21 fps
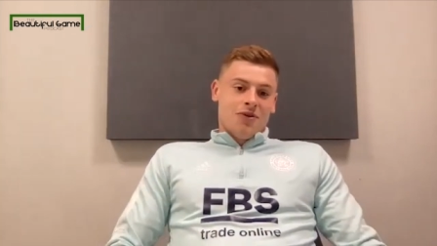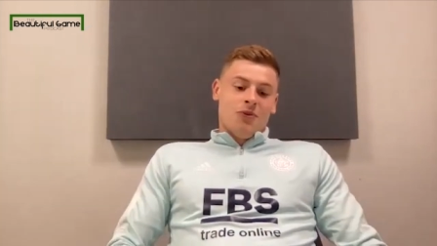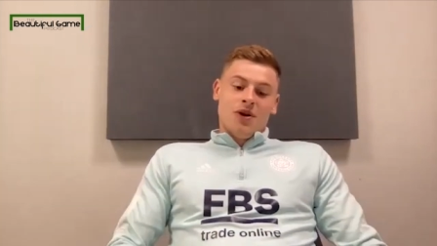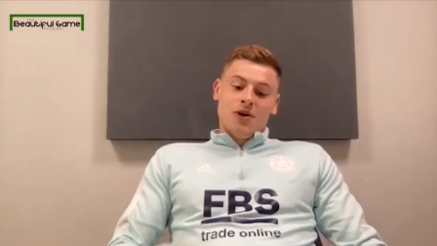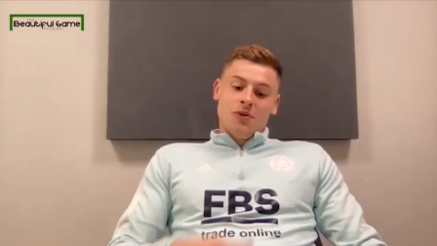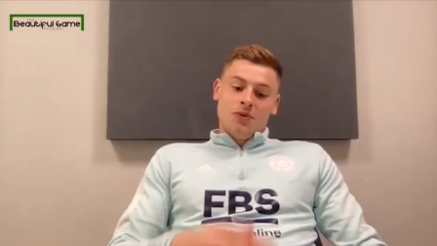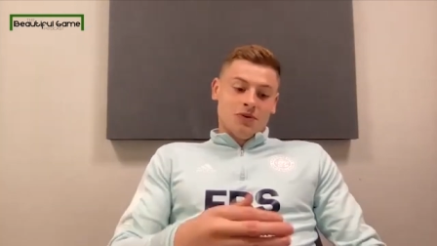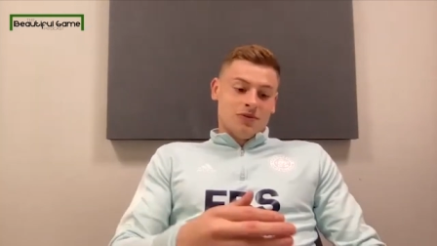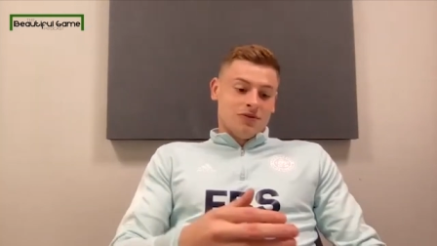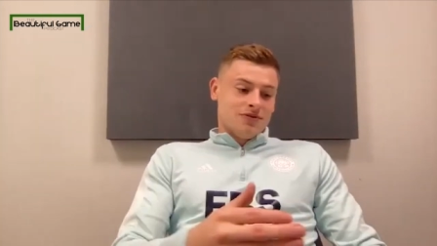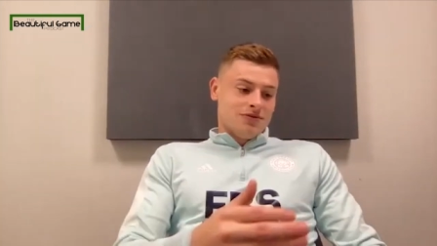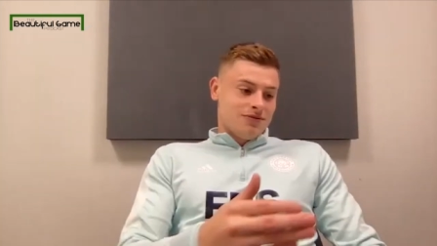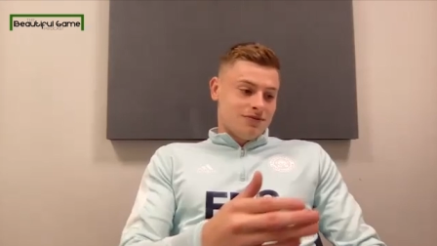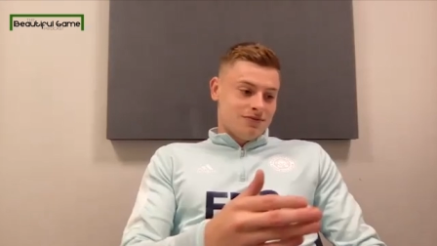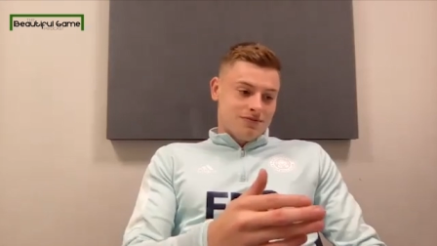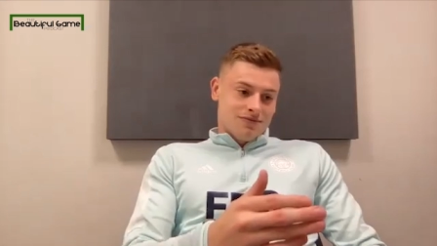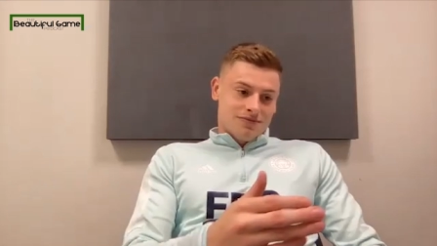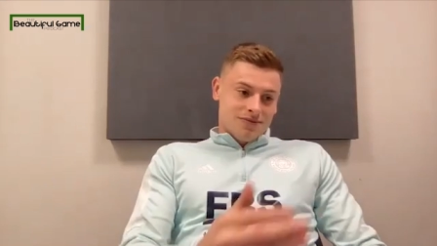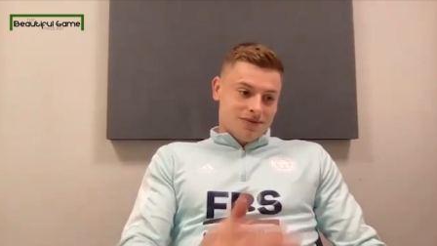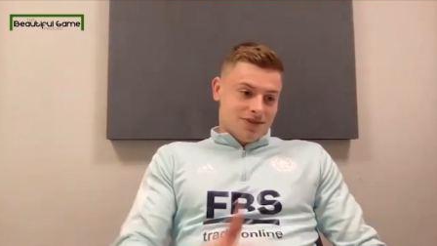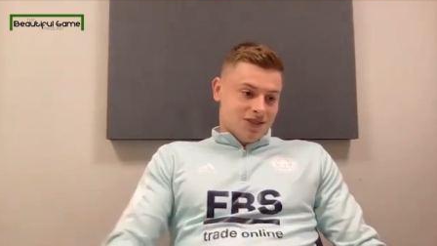We would
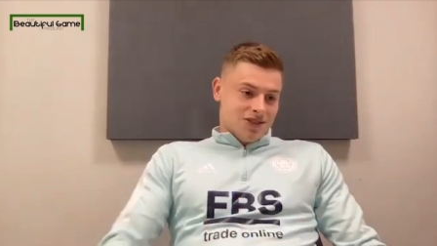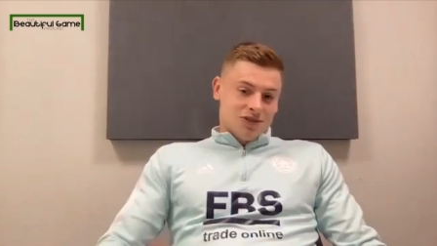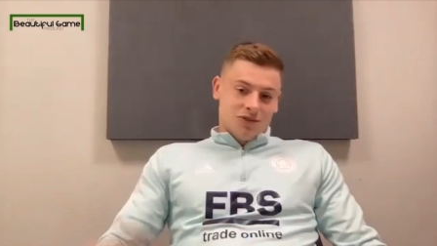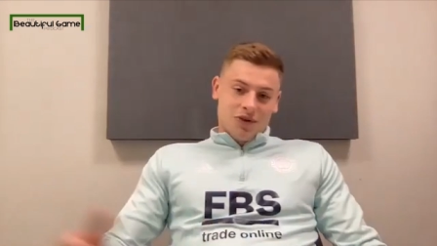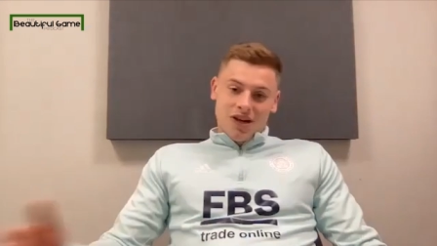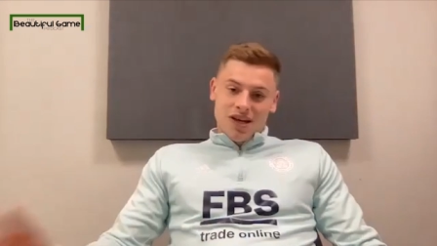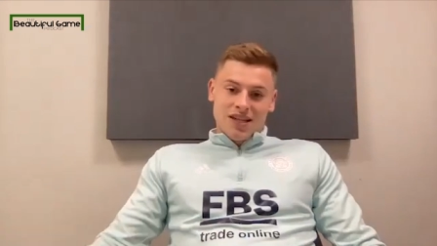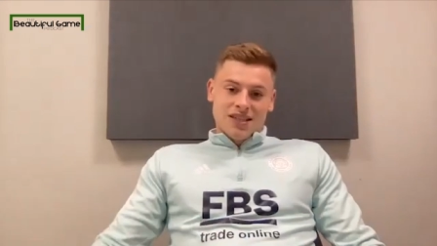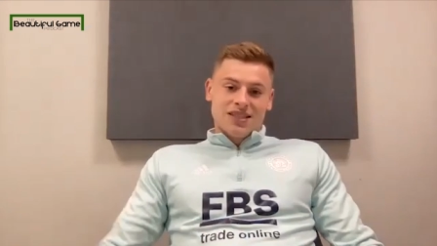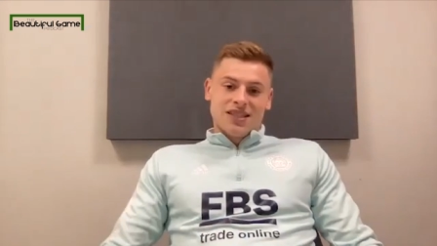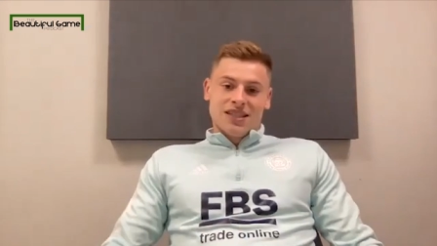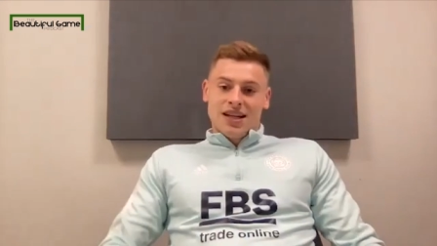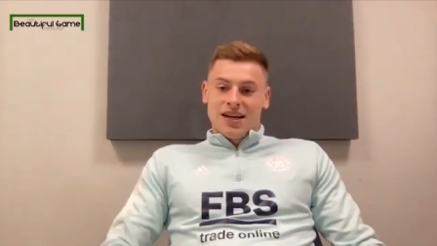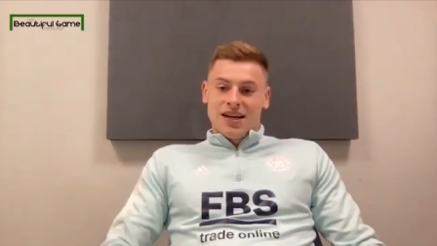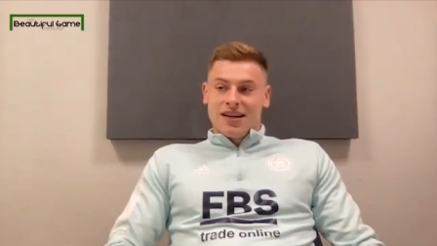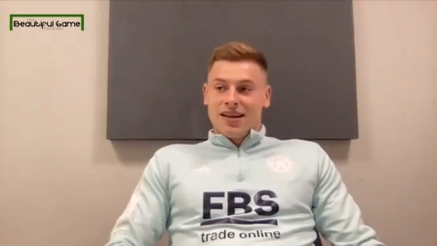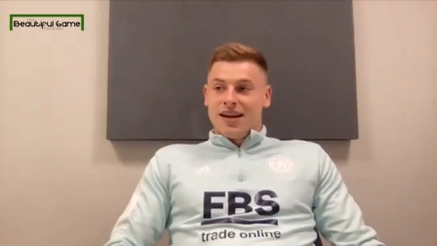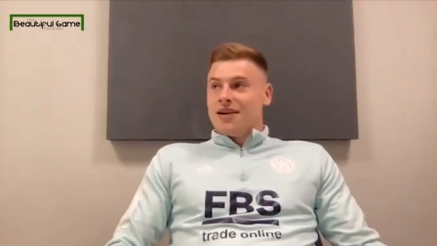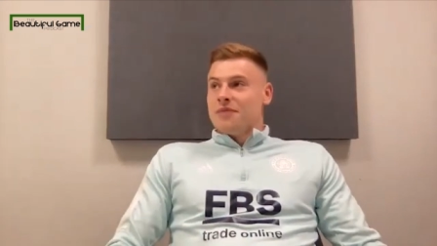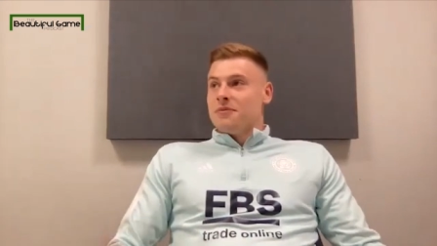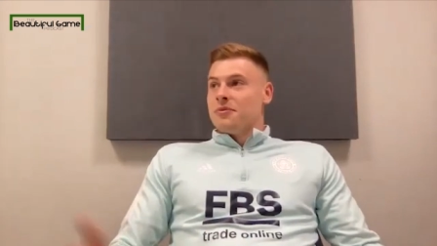straight into
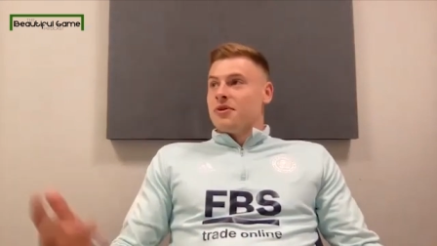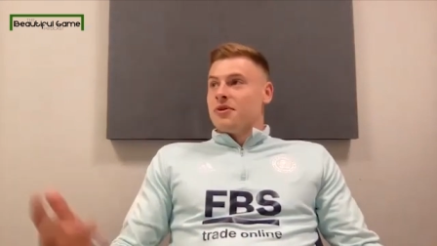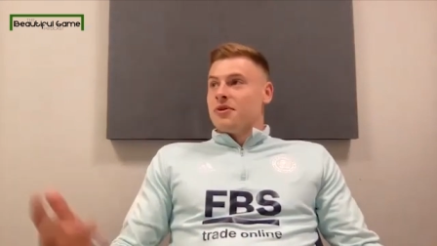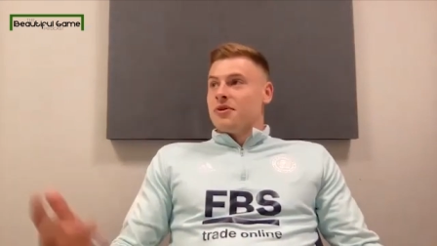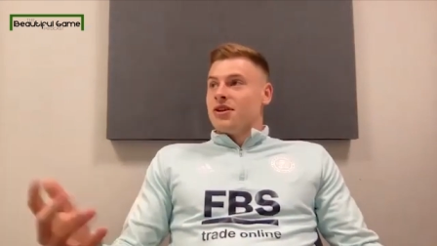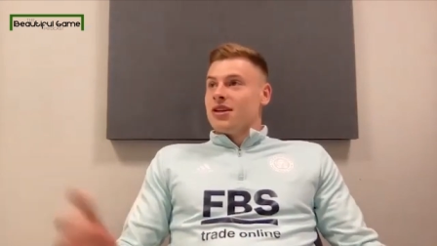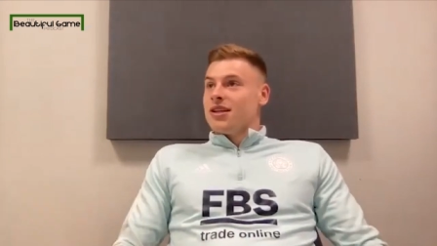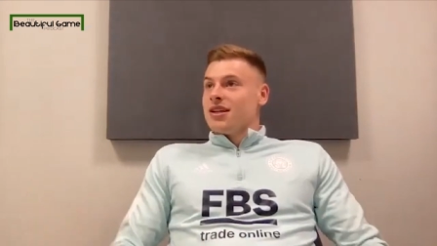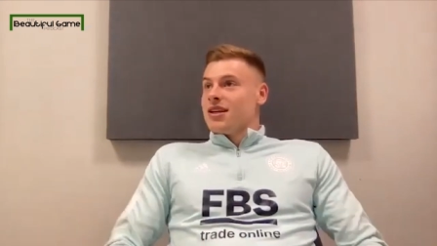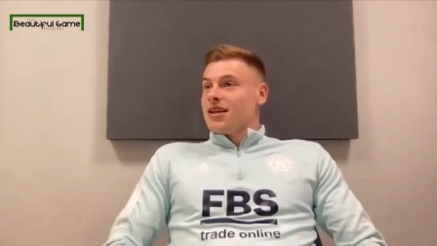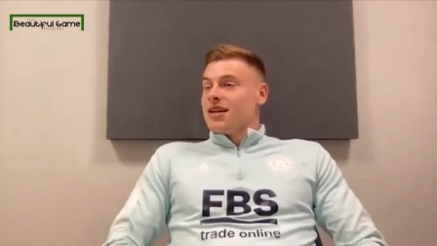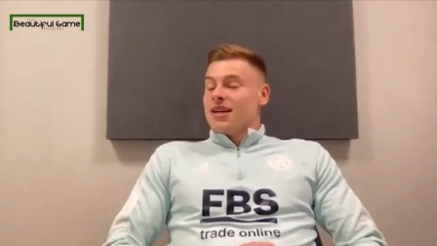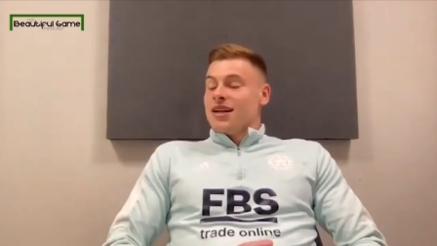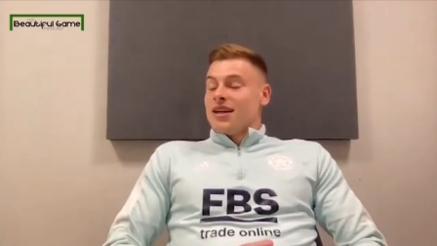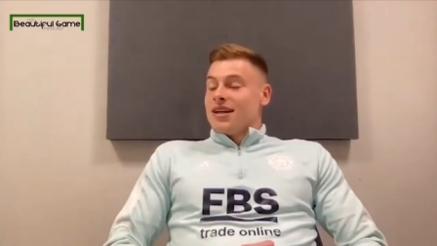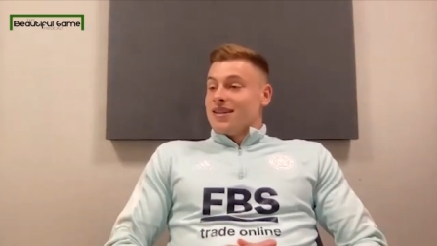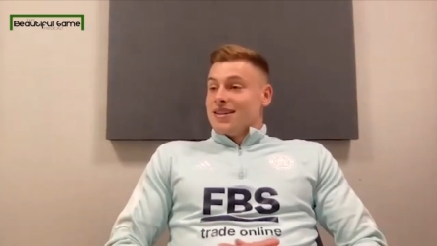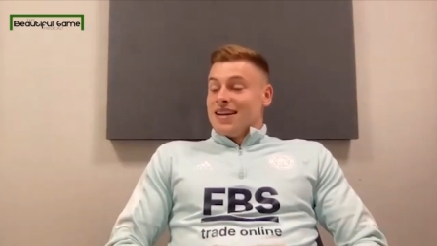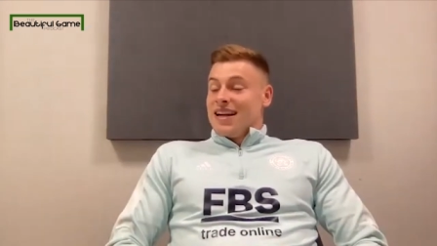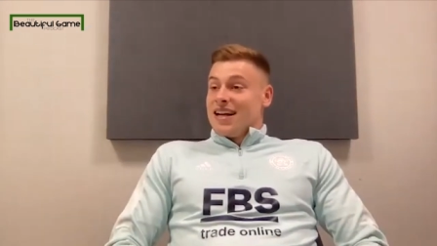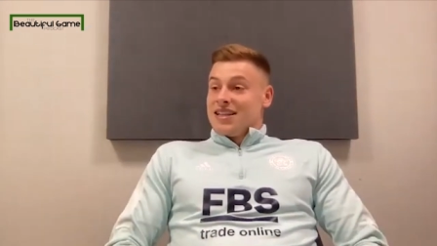that mm-hmm. game and
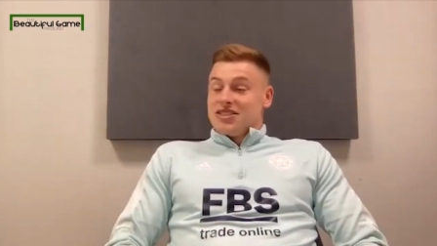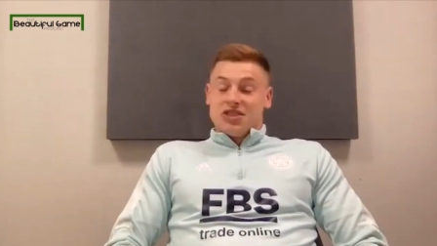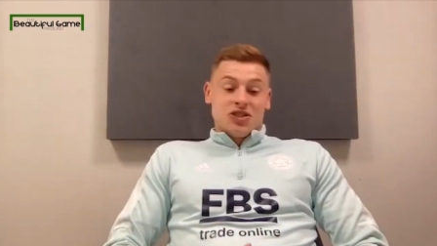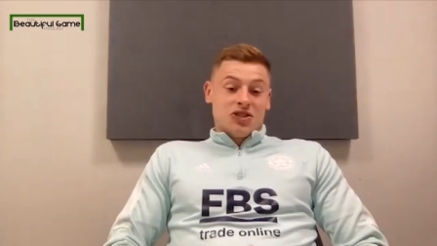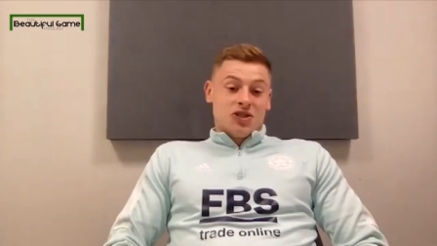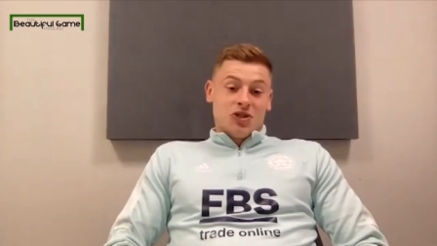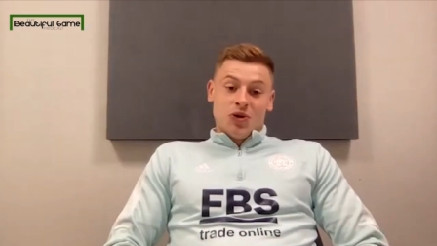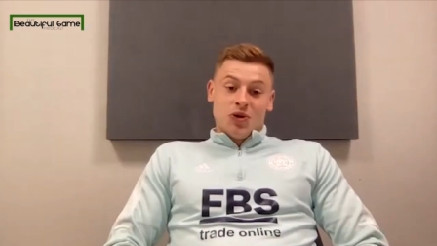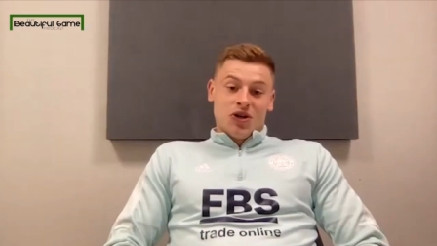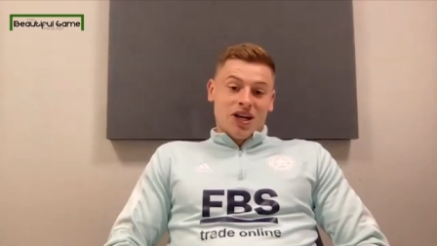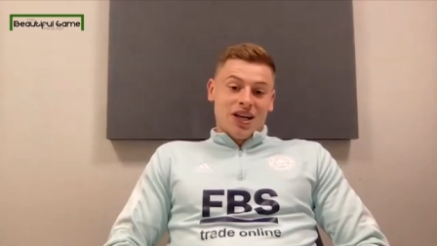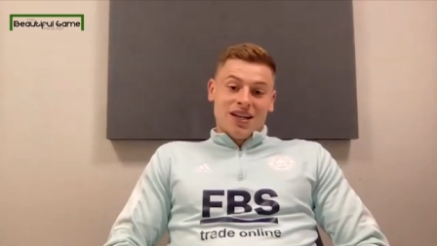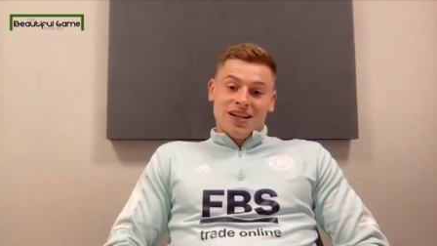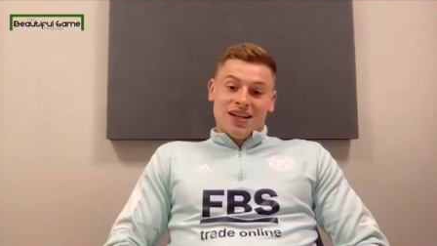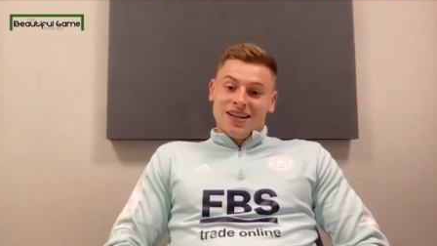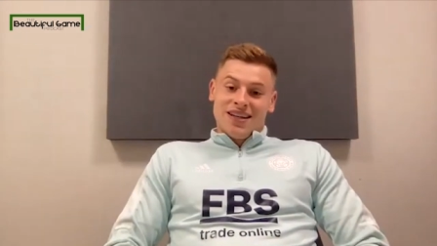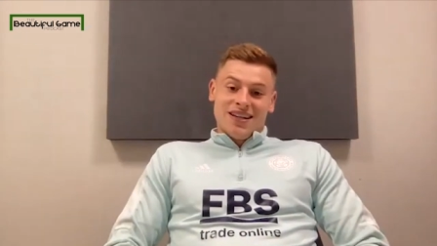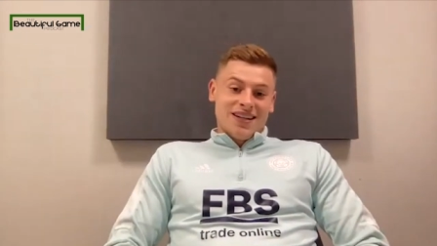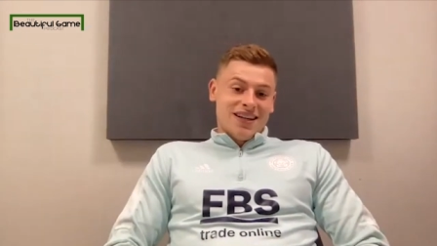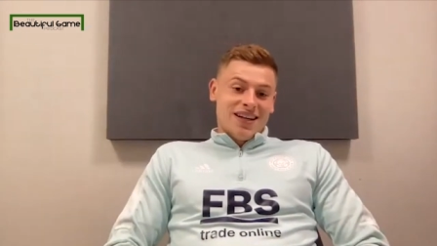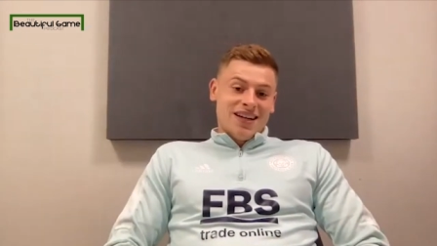the lads just dug
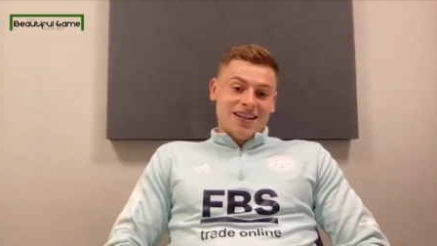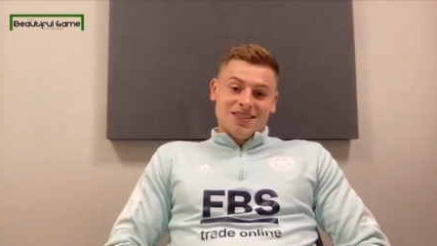in.